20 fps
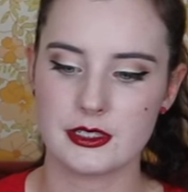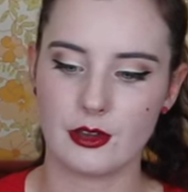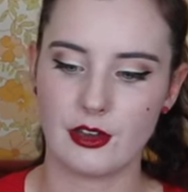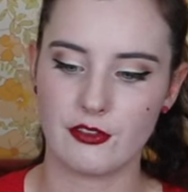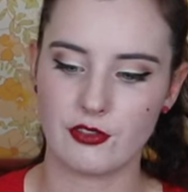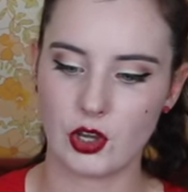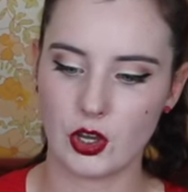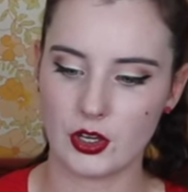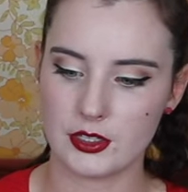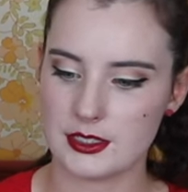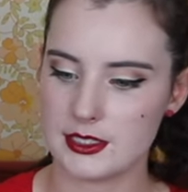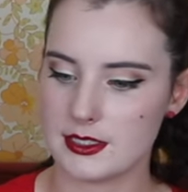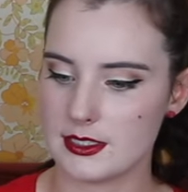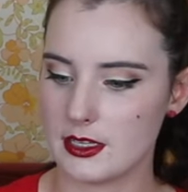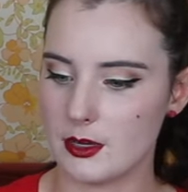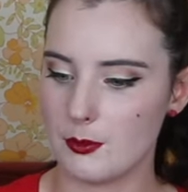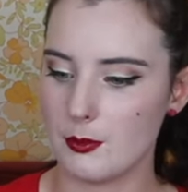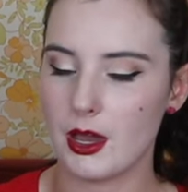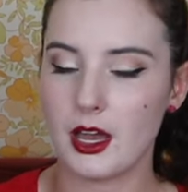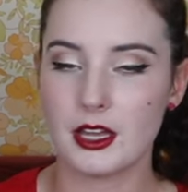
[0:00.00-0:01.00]
So I've got
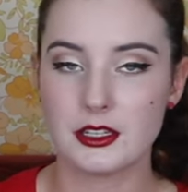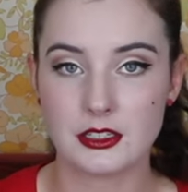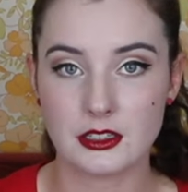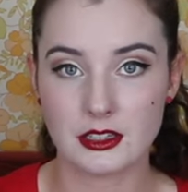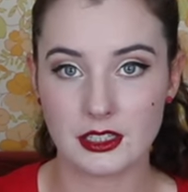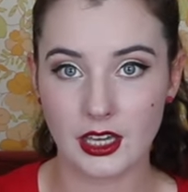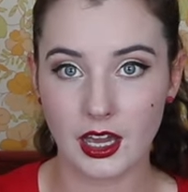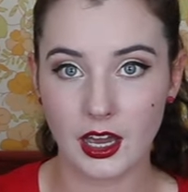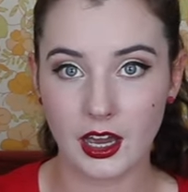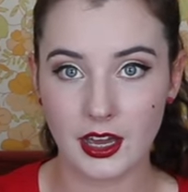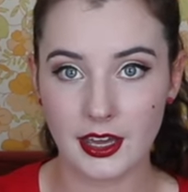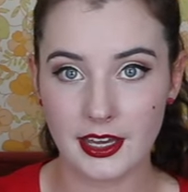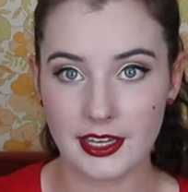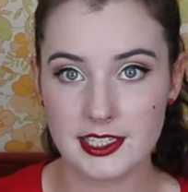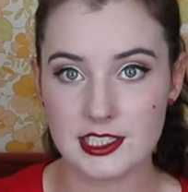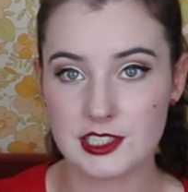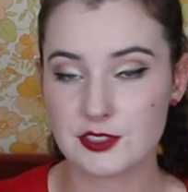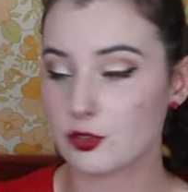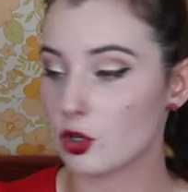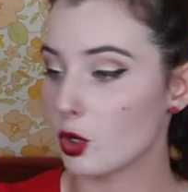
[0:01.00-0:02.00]
some under the
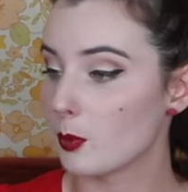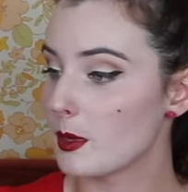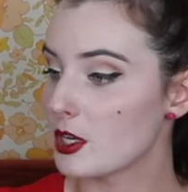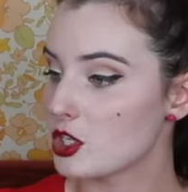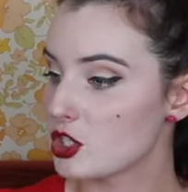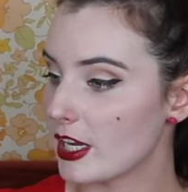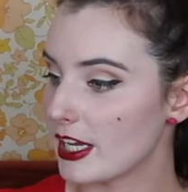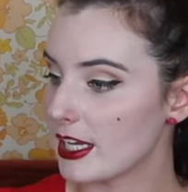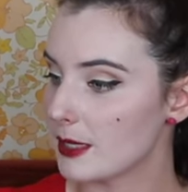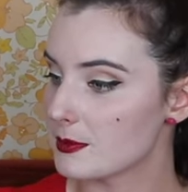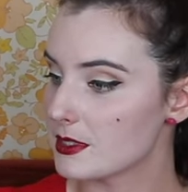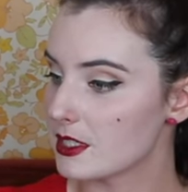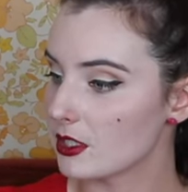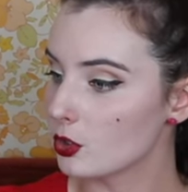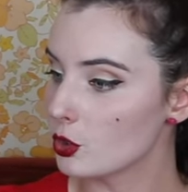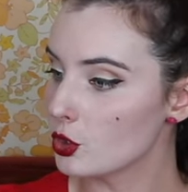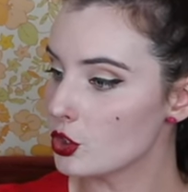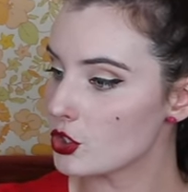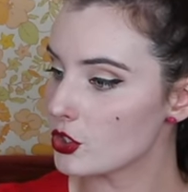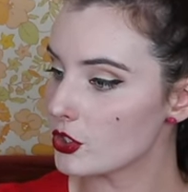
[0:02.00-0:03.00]
eyes from JM
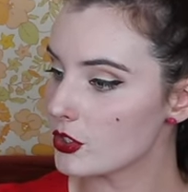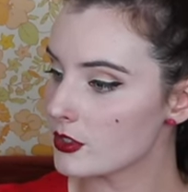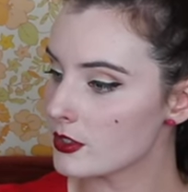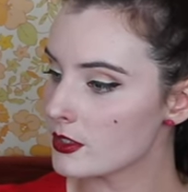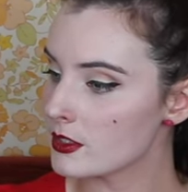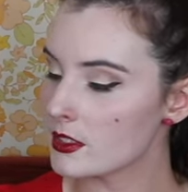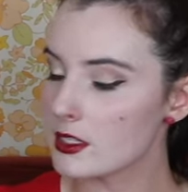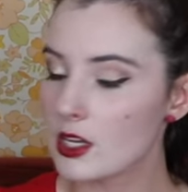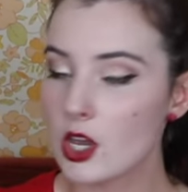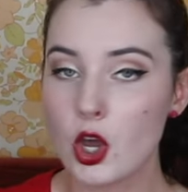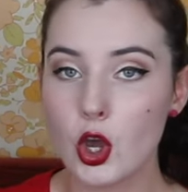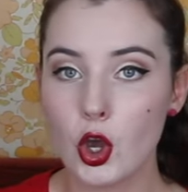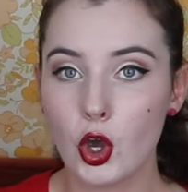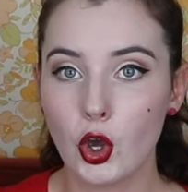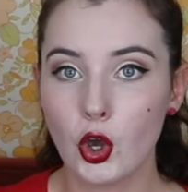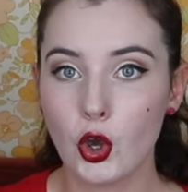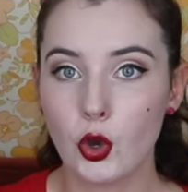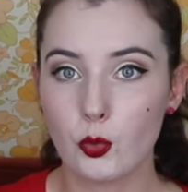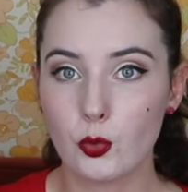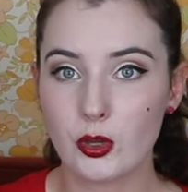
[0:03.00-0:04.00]
Solutions,
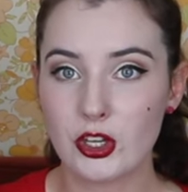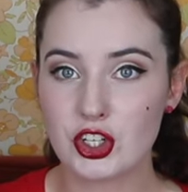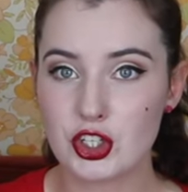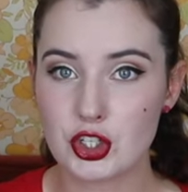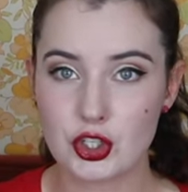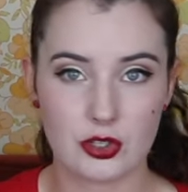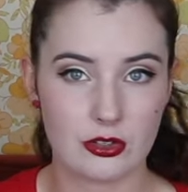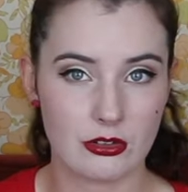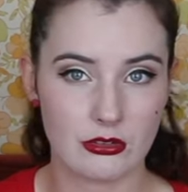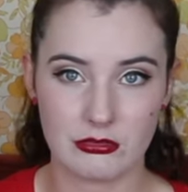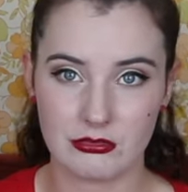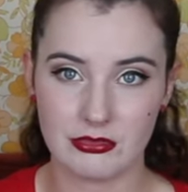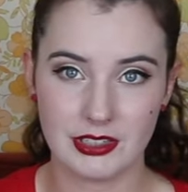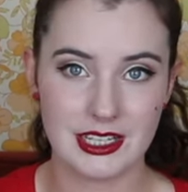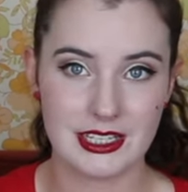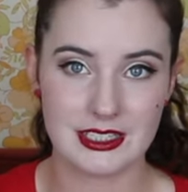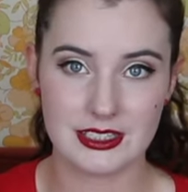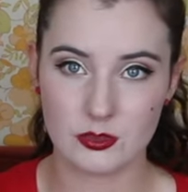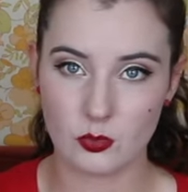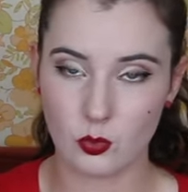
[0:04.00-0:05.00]
which
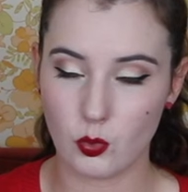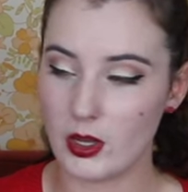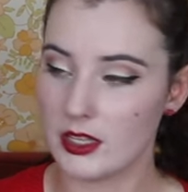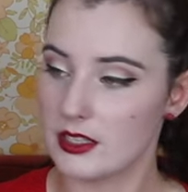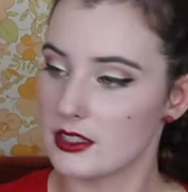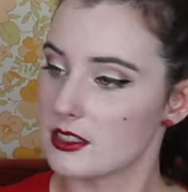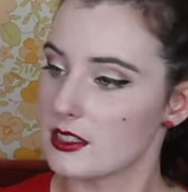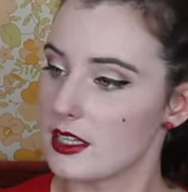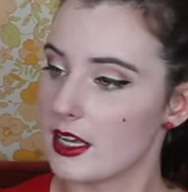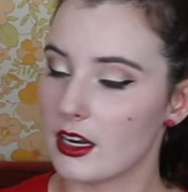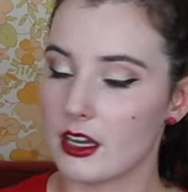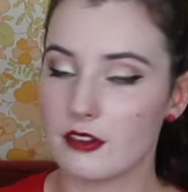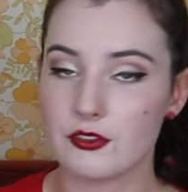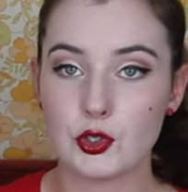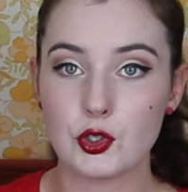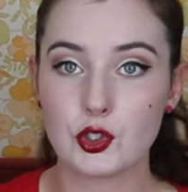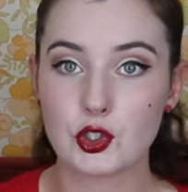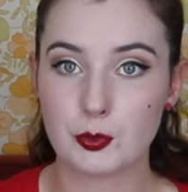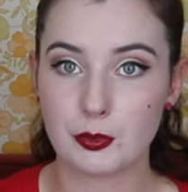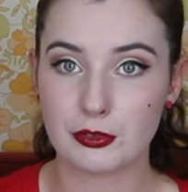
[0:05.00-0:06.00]
is ones that I've
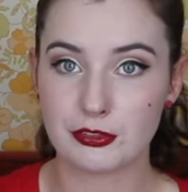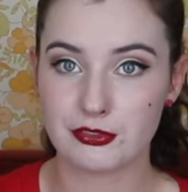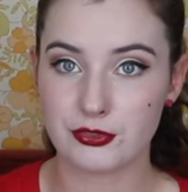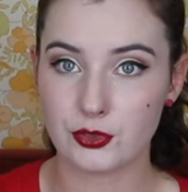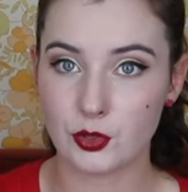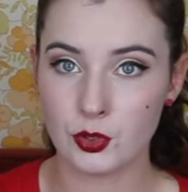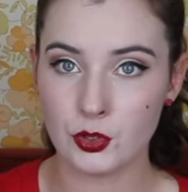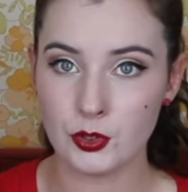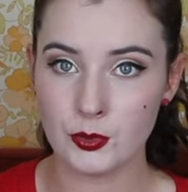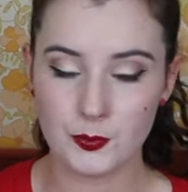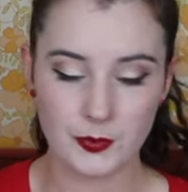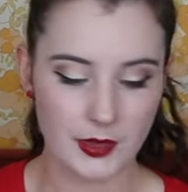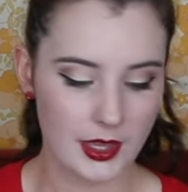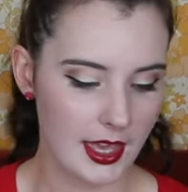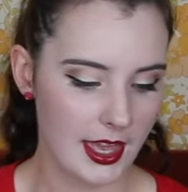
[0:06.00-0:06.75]
used before.